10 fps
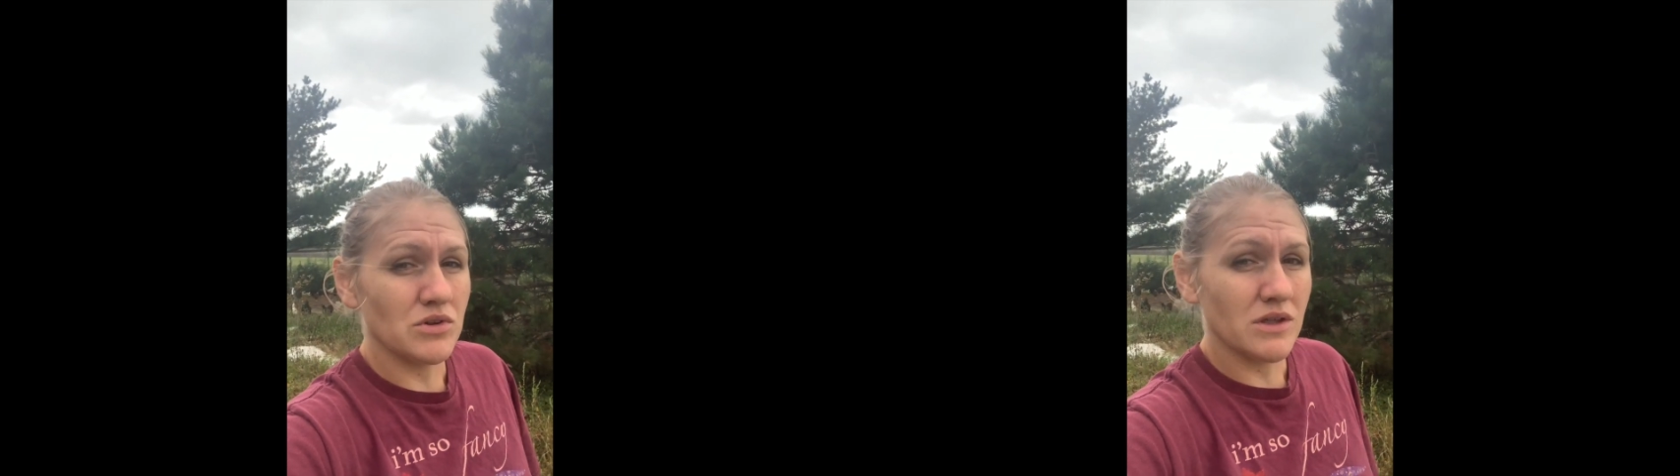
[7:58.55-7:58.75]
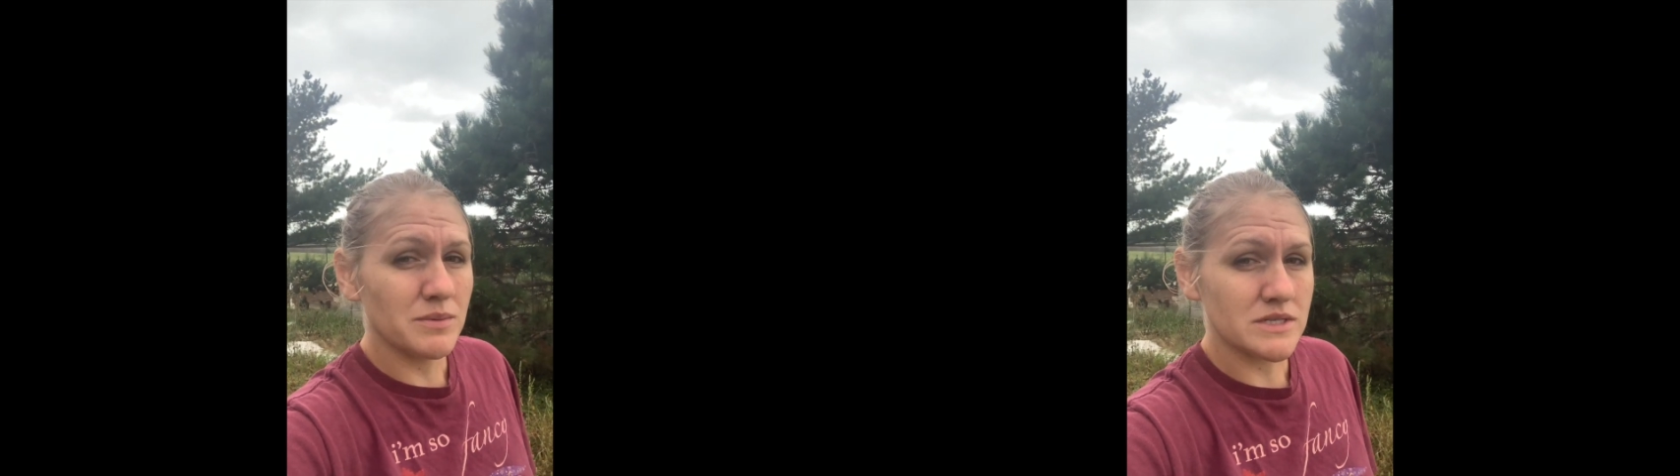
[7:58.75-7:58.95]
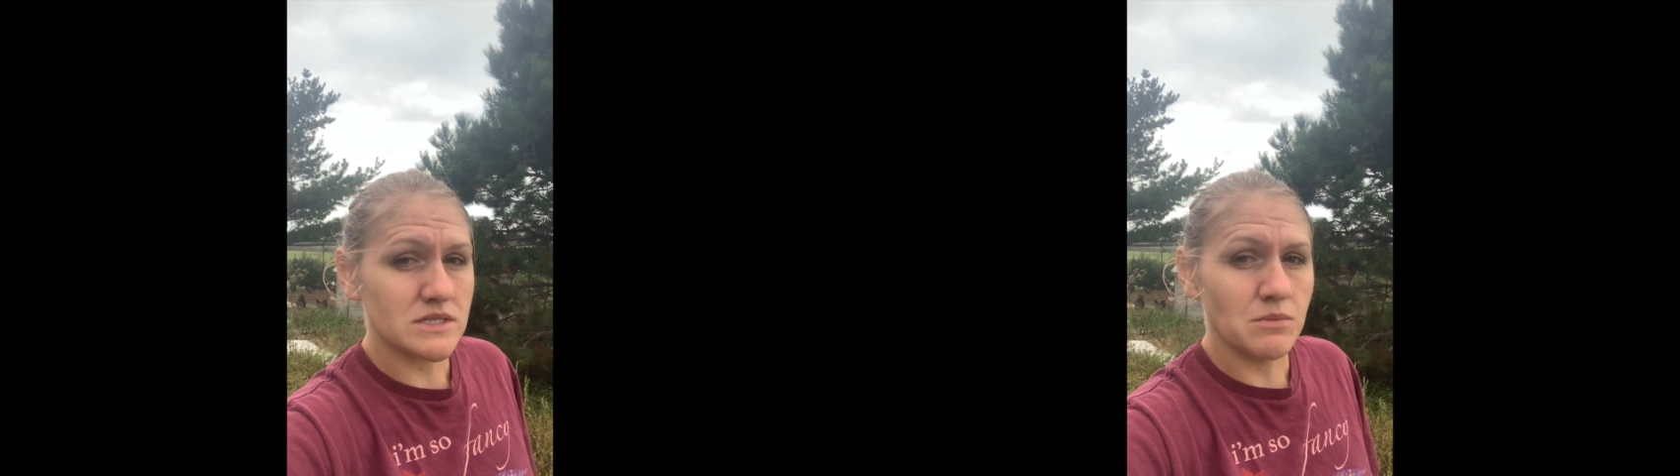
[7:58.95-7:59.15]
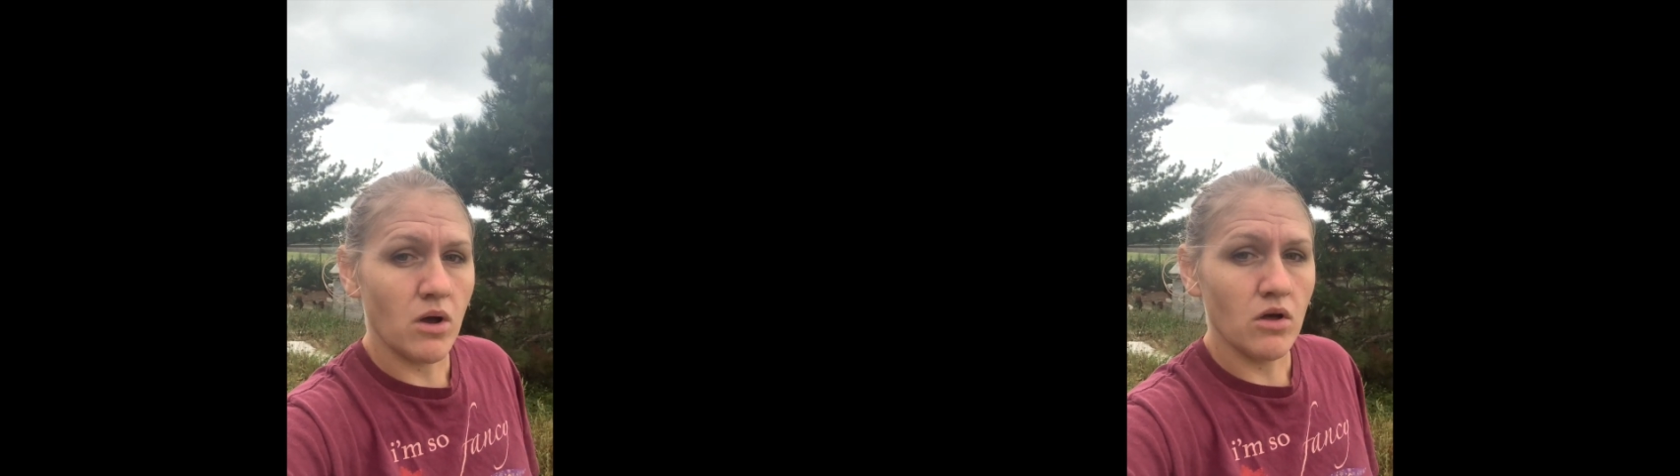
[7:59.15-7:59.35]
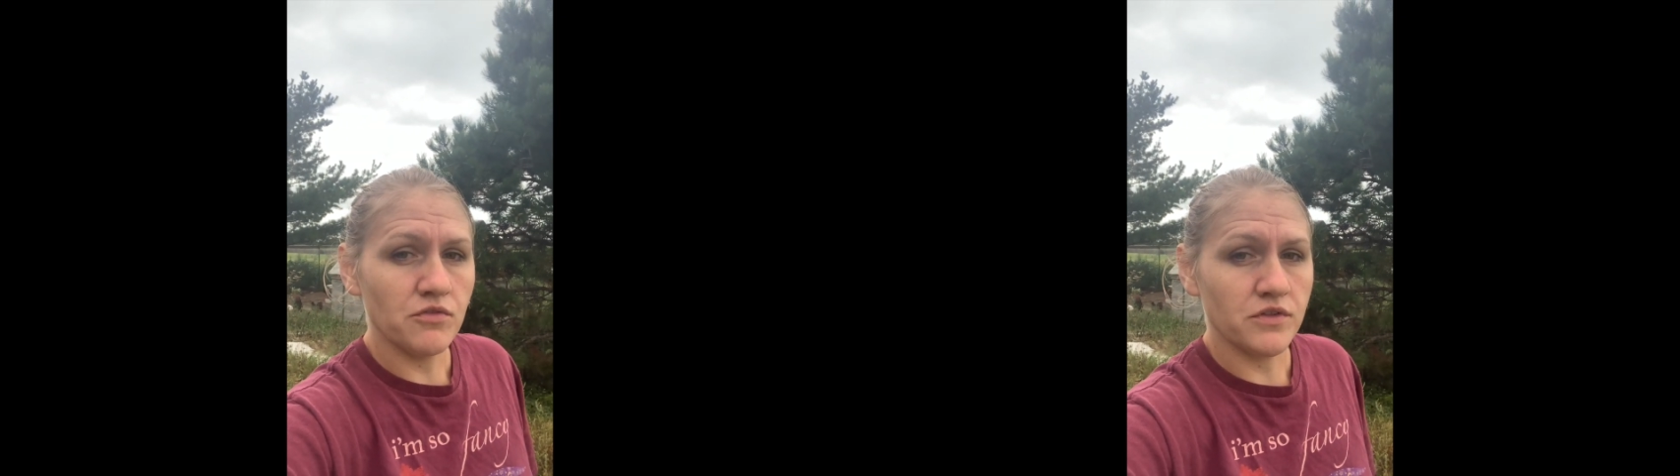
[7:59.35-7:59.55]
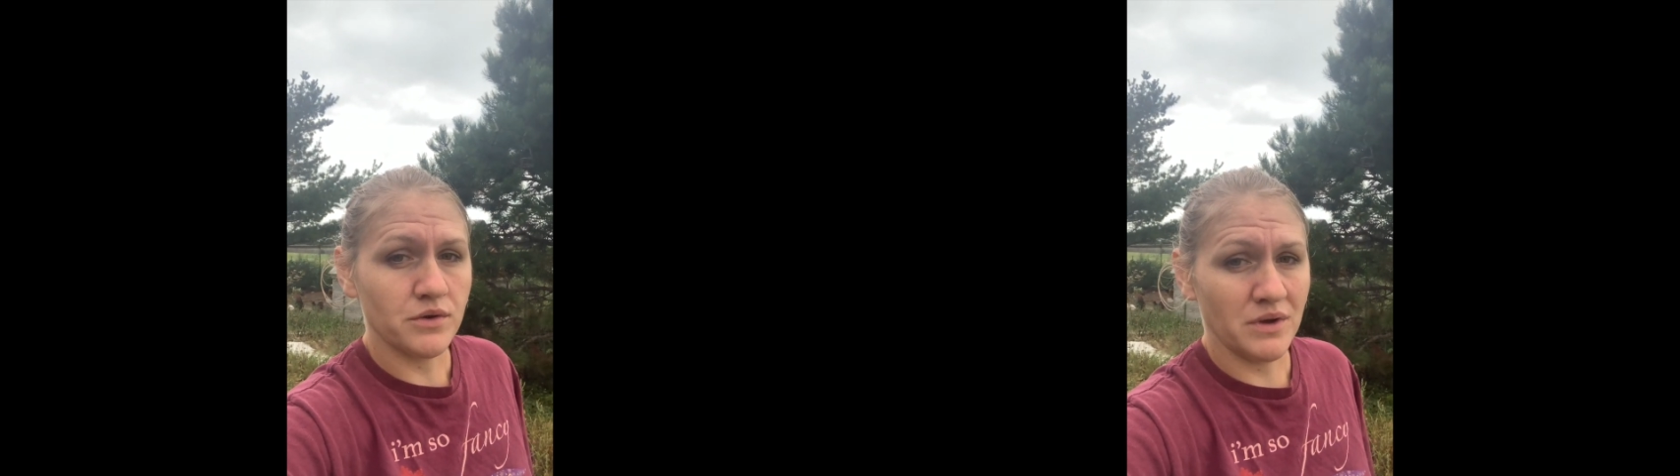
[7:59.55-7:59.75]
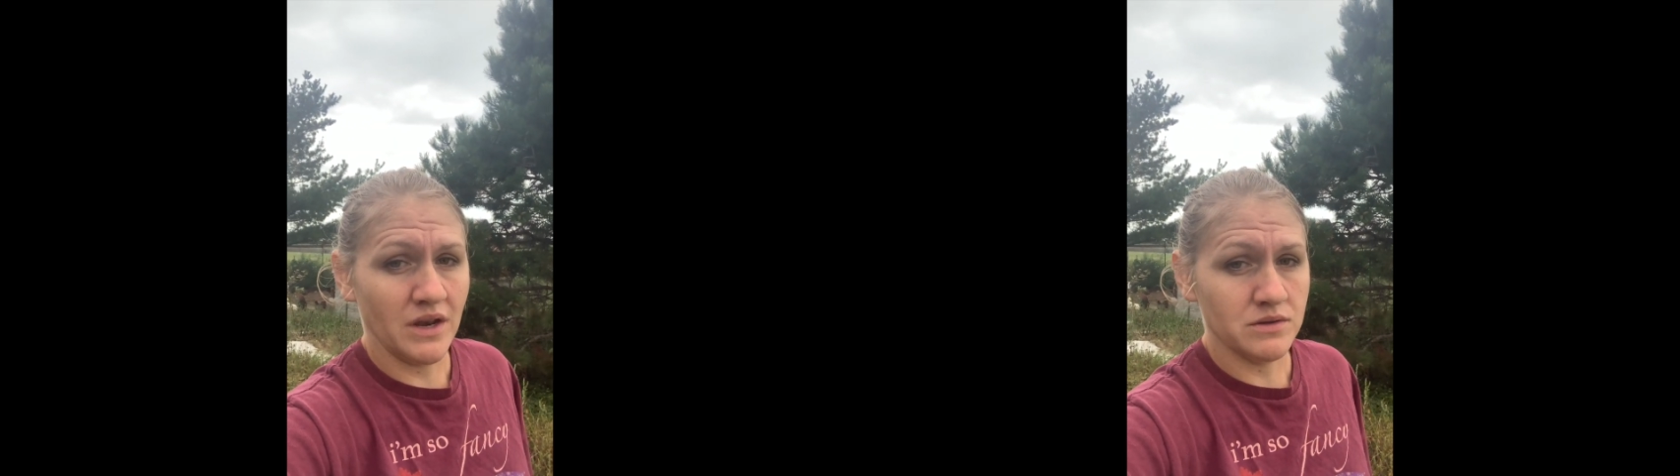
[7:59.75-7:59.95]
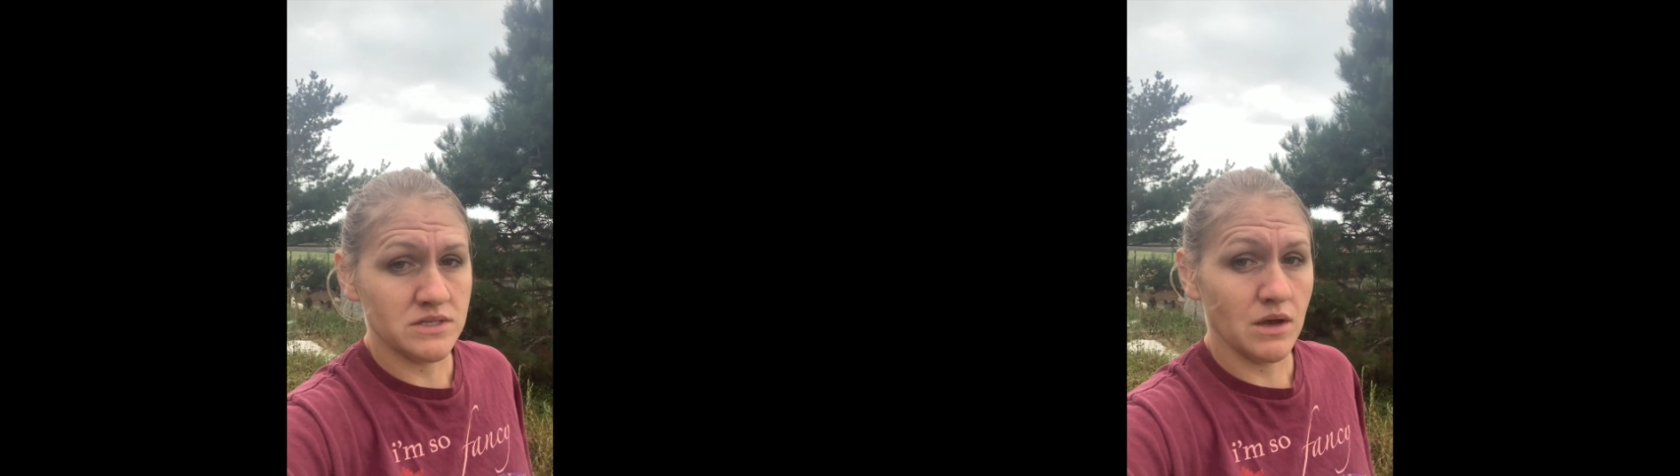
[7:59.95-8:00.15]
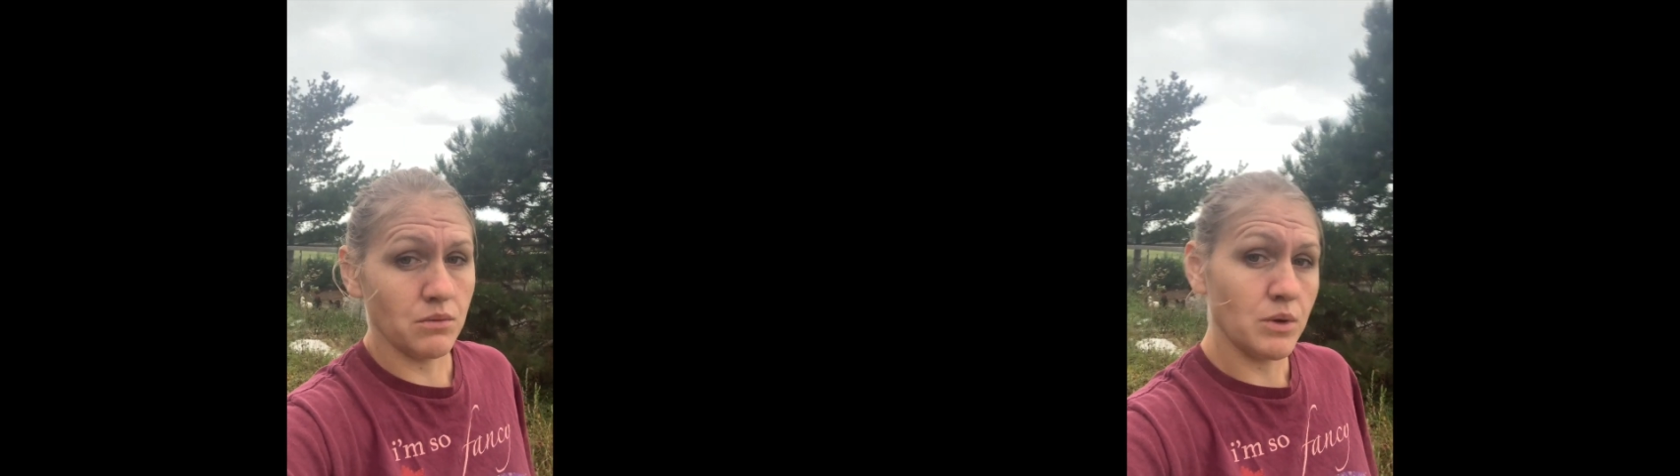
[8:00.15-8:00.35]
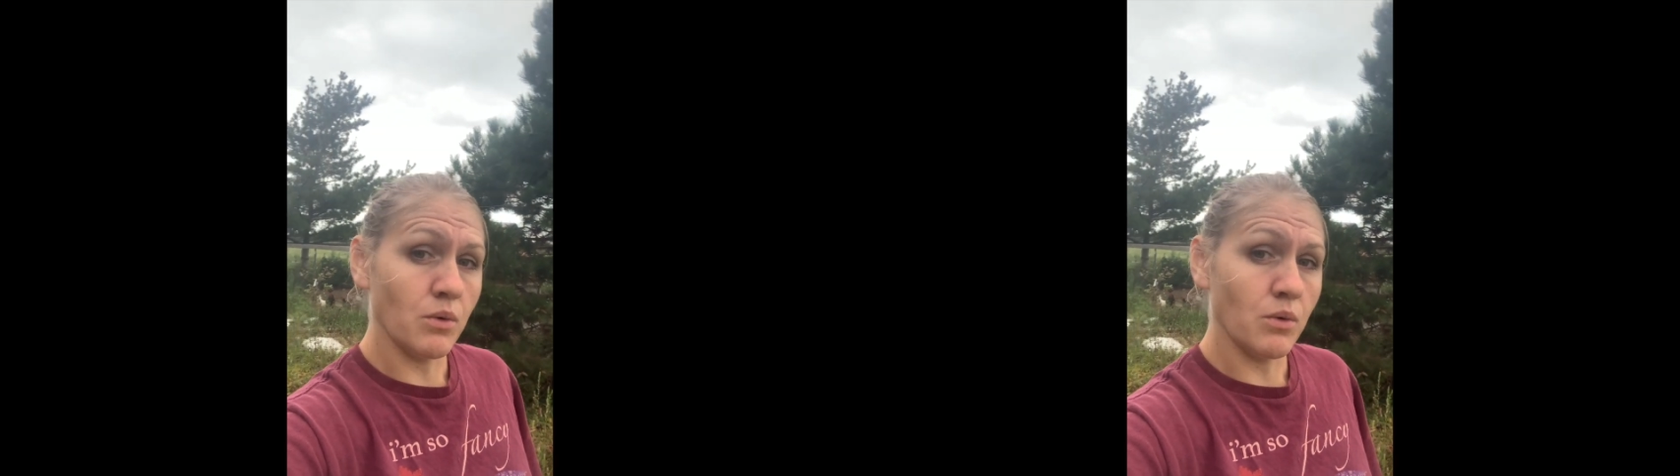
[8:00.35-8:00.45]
a little bit small for the greenhouse that we